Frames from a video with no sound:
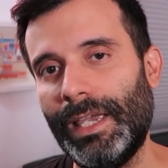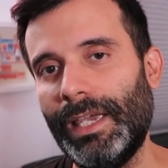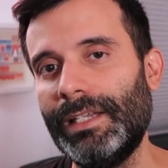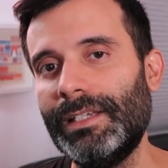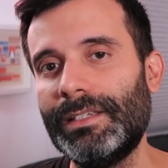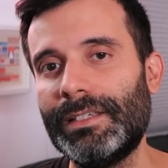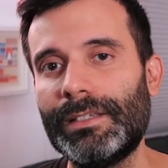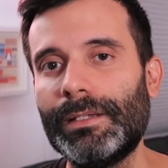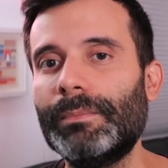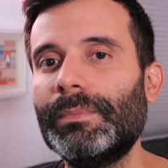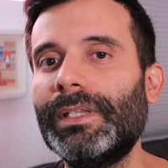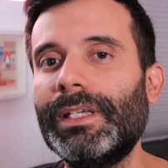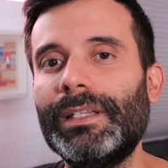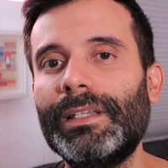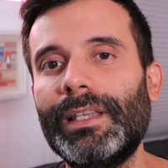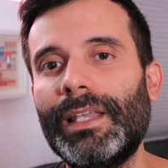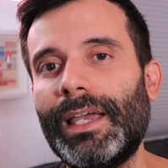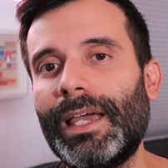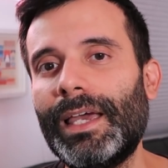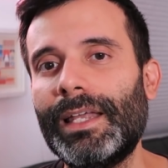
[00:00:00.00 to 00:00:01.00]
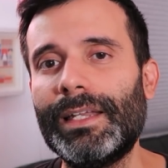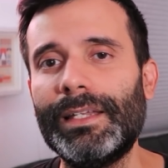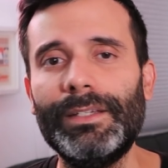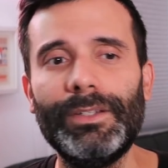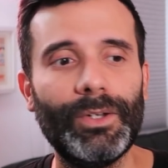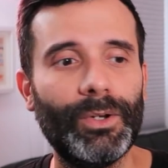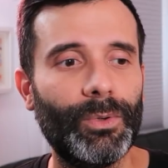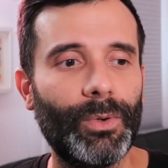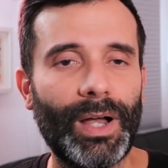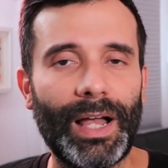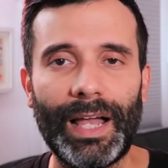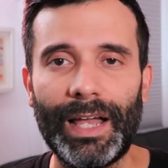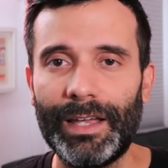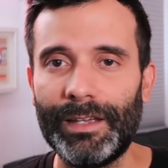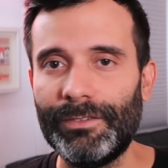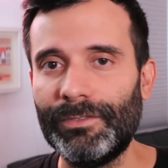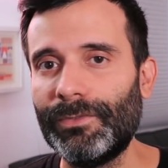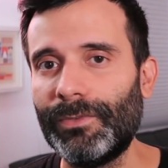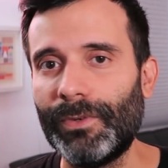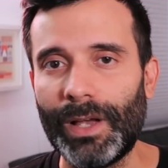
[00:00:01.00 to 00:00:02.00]
and it's something that, you know,
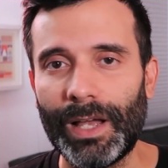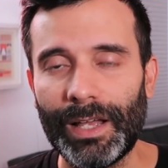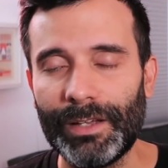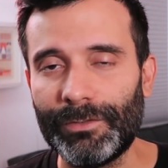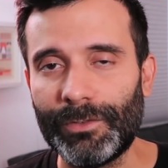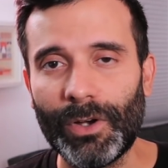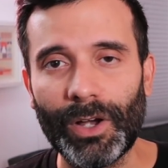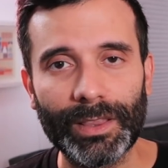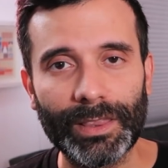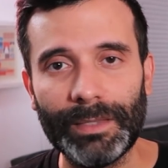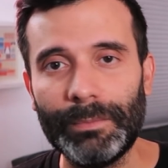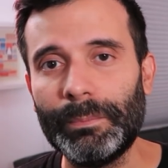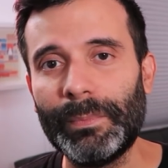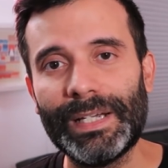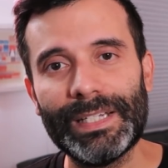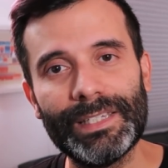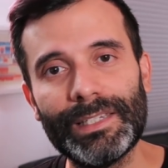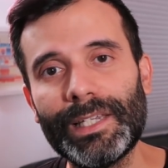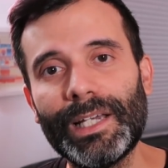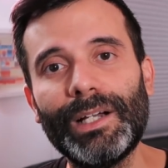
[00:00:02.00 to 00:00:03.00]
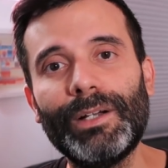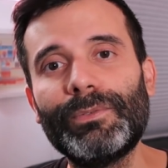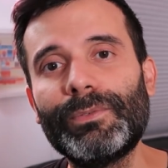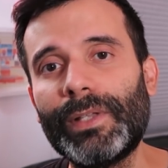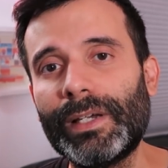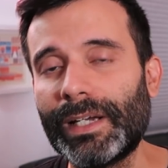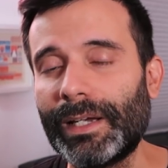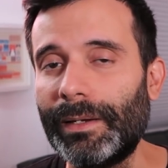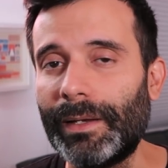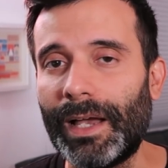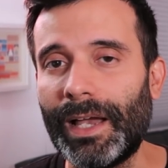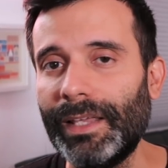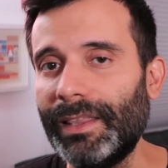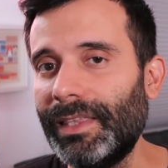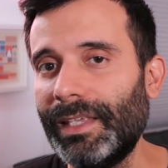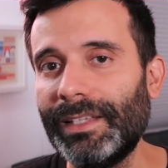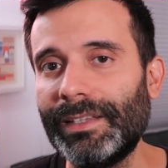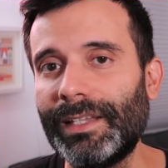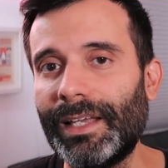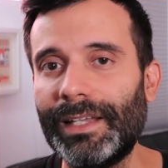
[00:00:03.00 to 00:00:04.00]
I've gotten myself. Like I
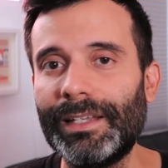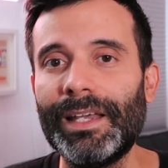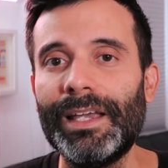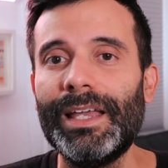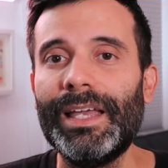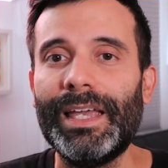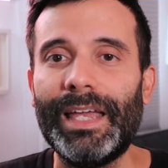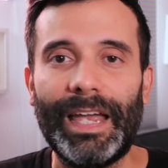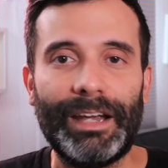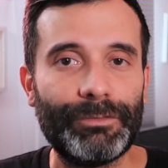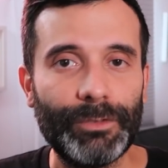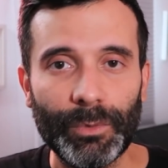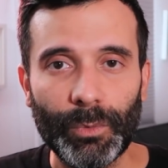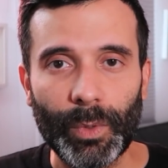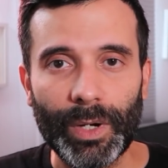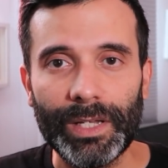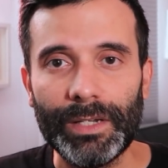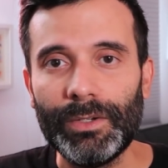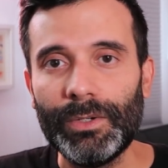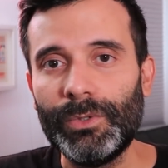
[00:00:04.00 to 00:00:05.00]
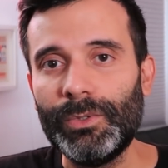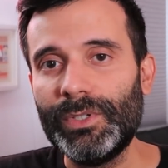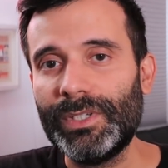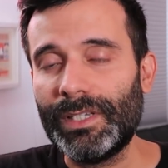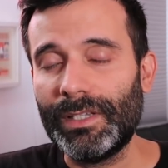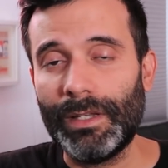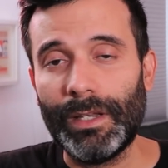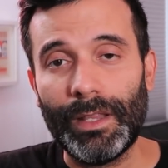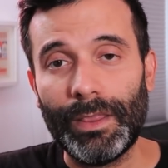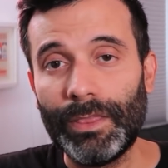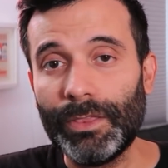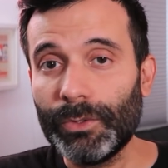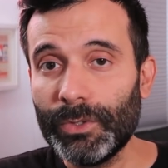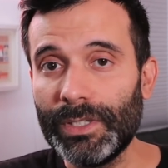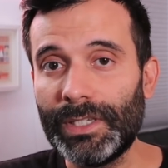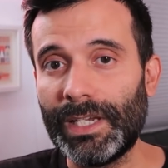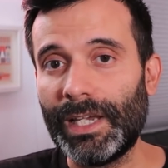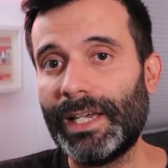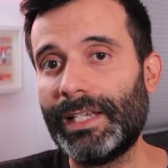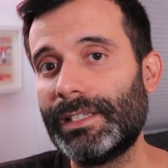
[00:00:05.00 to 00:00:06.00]
think that everyone who's an
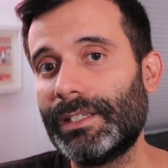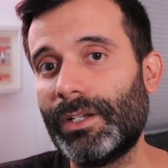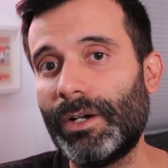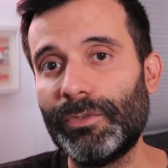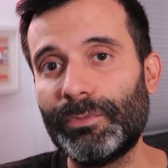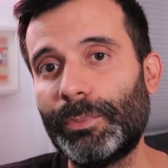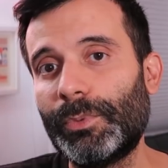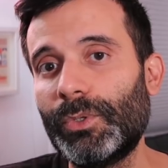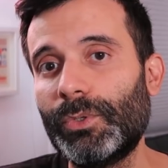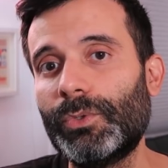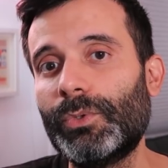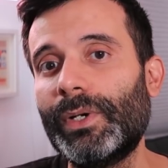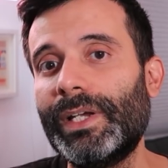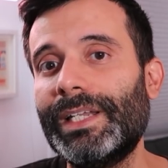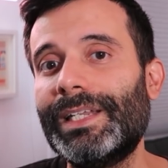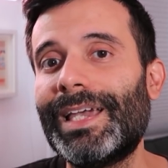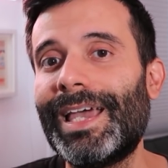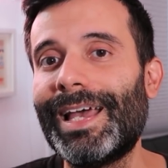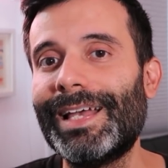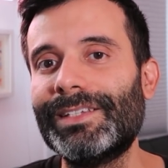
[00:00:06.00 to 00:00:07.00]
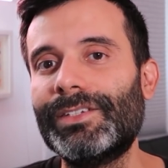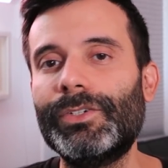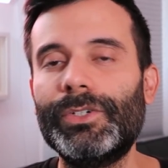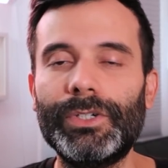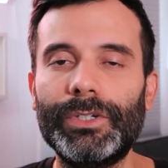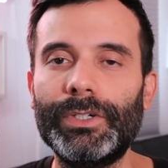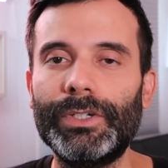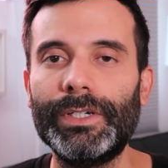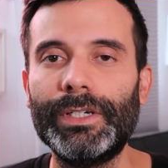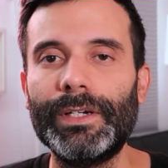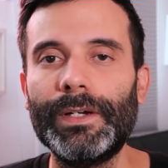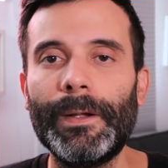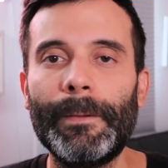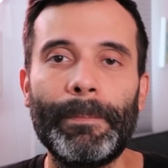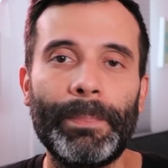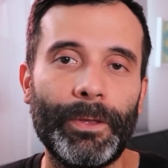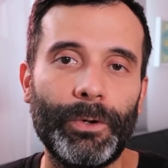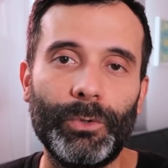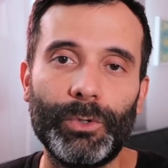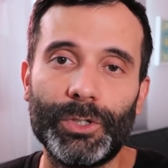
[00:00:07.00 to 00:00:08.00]
enthusiast of Procreate has heard
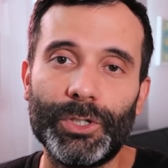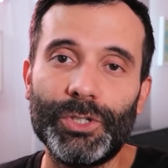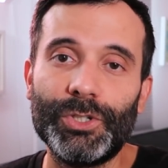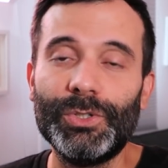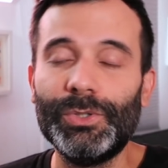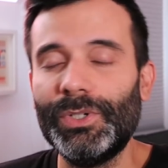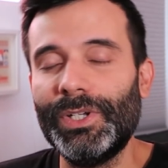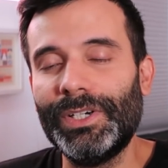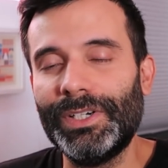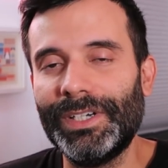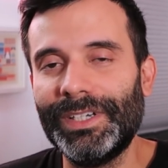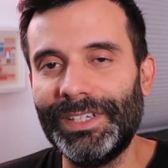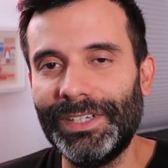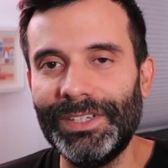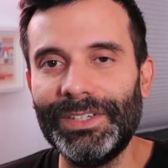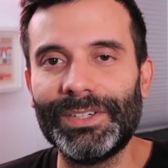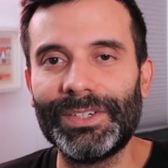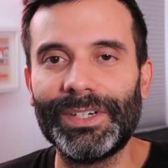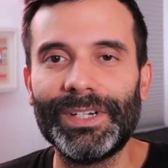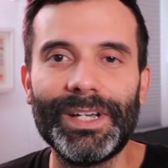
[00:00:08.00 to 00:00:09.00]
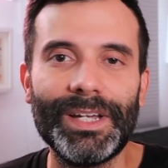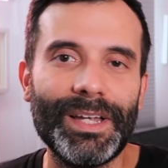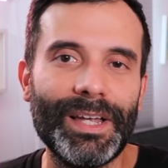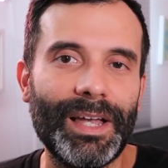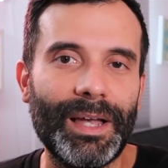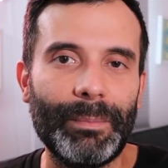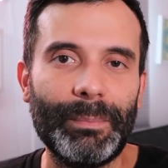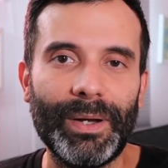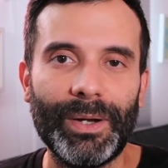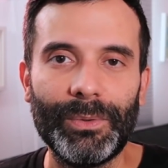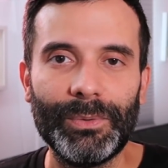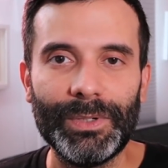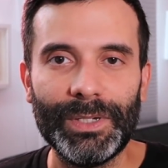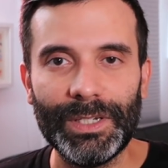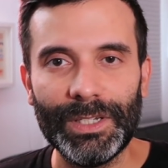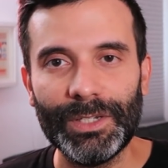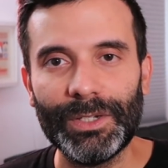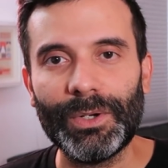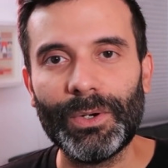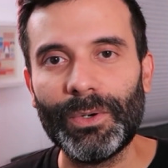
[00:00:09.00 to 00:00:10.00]
or should hear about
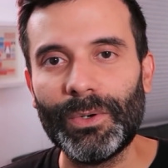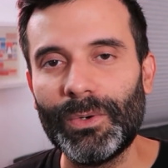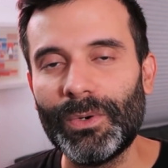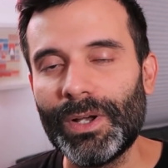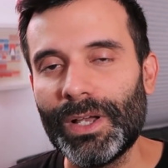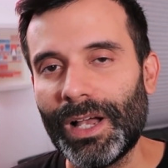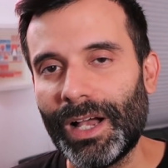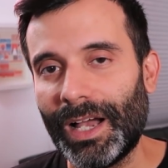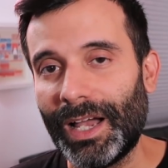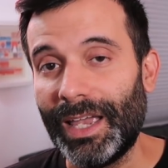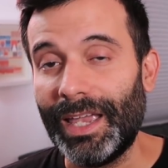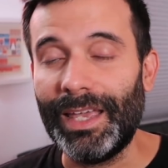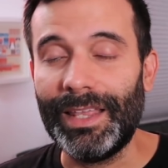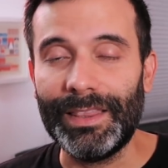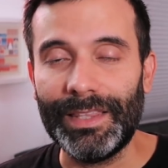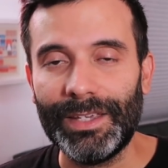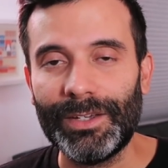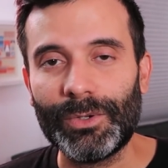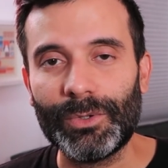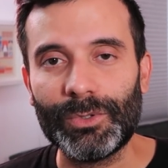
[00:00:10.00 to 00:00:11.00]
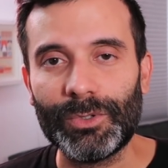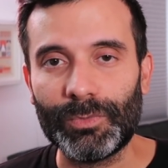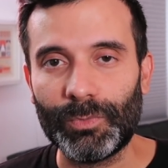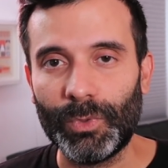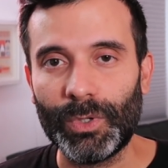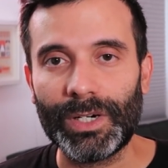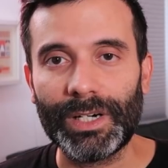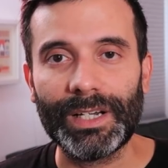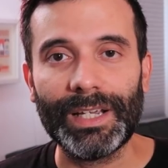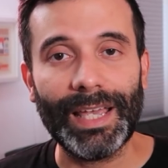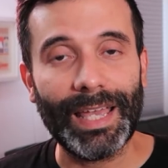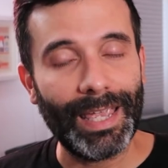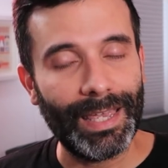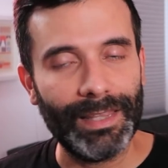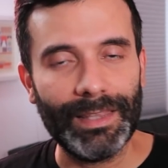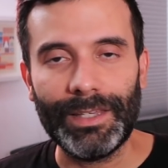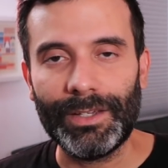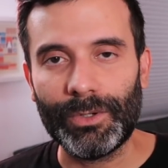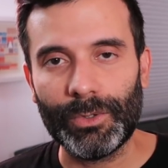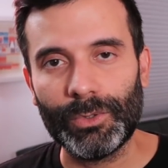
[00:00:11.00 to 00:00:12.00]
Nico and Nico's work
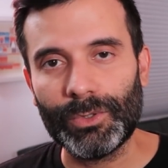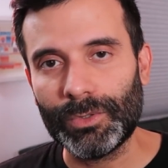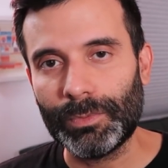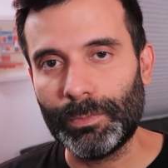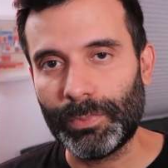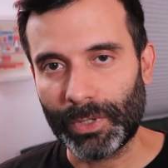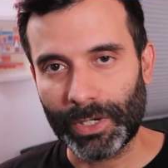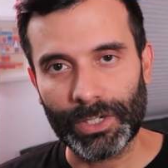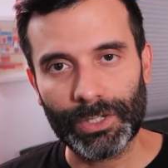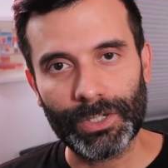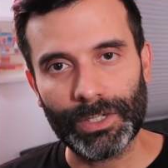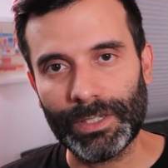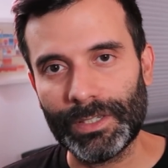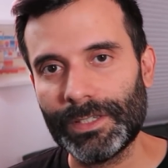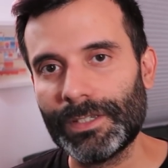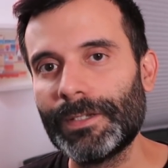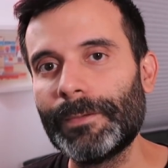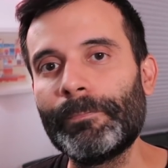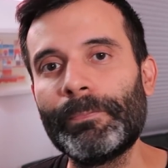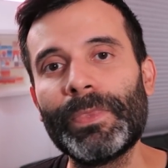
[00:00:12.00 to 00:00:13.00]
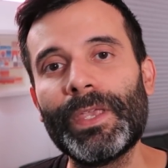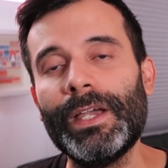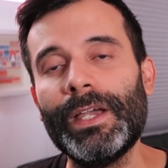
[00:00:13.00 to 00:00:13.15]
and Nico's brushes.